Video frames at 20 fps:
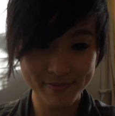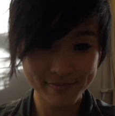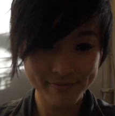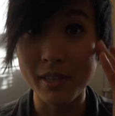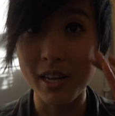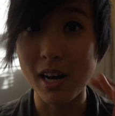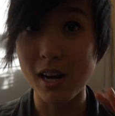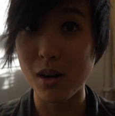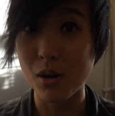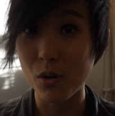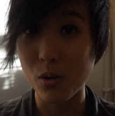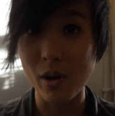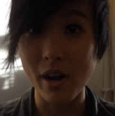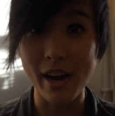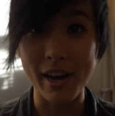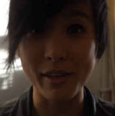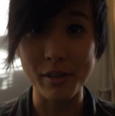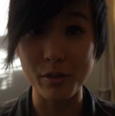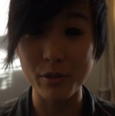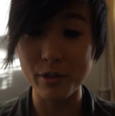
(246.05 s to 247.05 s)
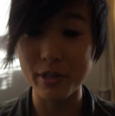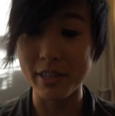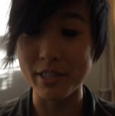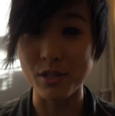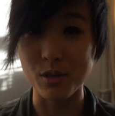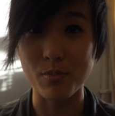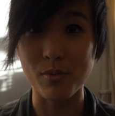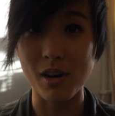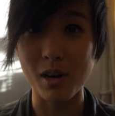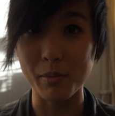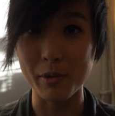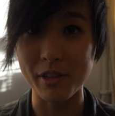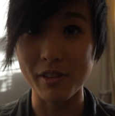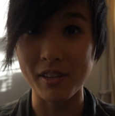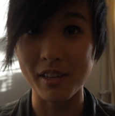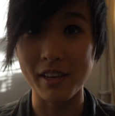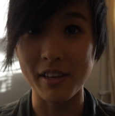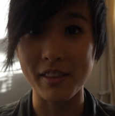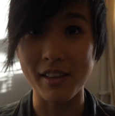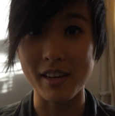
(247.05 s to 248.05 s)
Now, I know you guys are probably
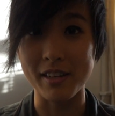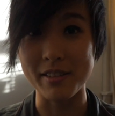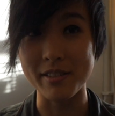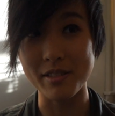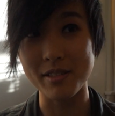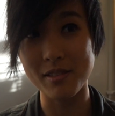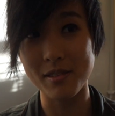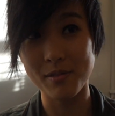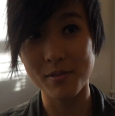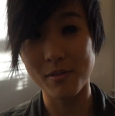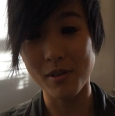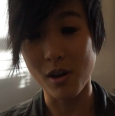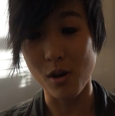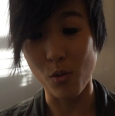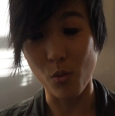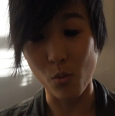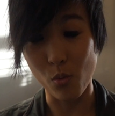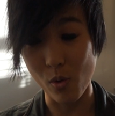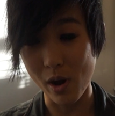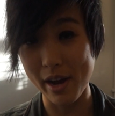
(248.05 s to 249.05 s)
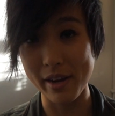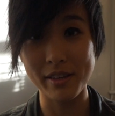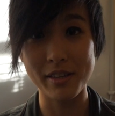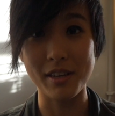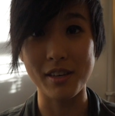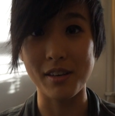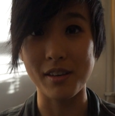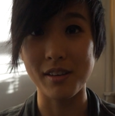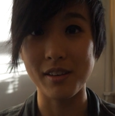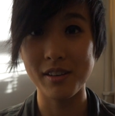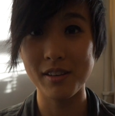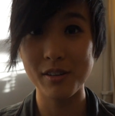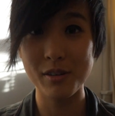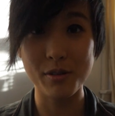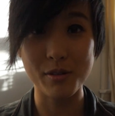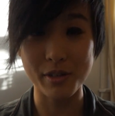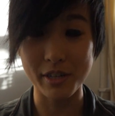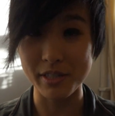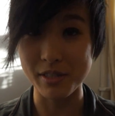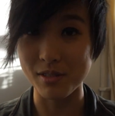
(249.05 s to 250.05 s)
thinking that is a wacky,
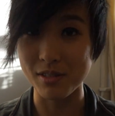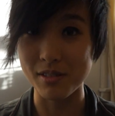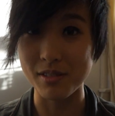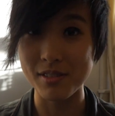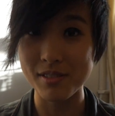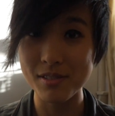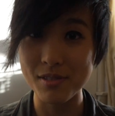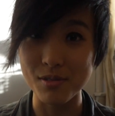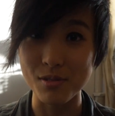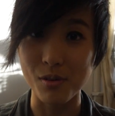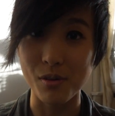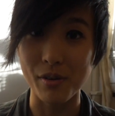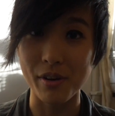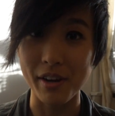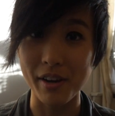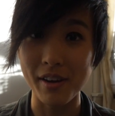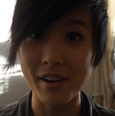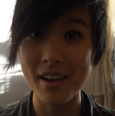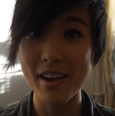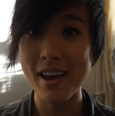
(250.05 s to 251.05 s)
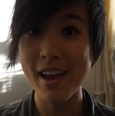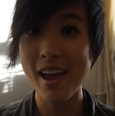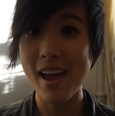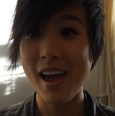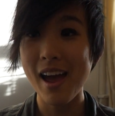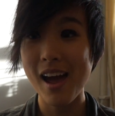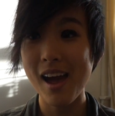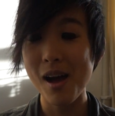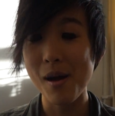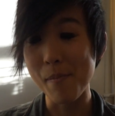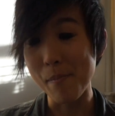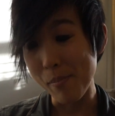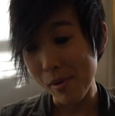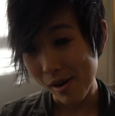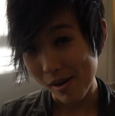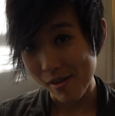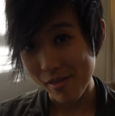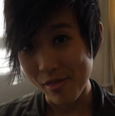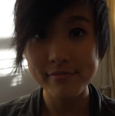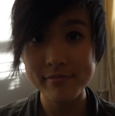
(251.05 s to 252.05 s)
crazy story,
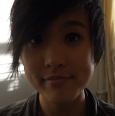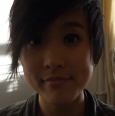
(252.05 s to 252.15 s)
but